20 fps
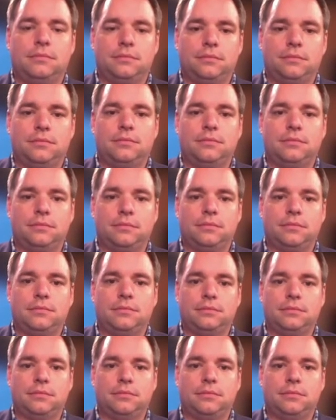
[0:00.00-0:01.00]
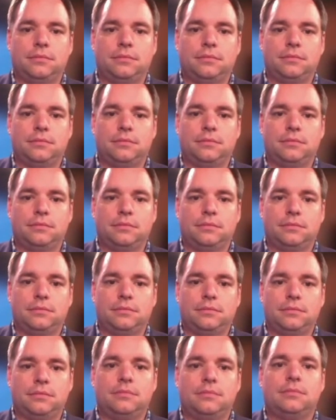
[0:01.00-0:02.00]

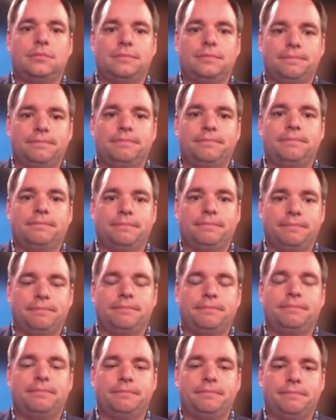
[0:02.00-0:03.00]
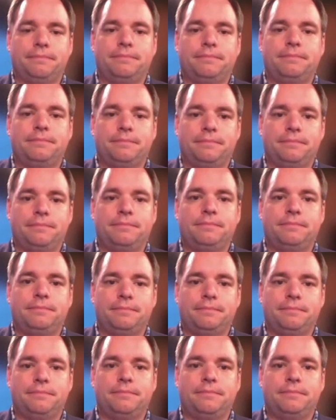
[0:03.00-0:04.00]

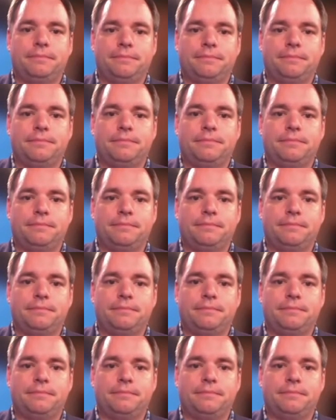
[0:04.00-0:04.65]
(silent)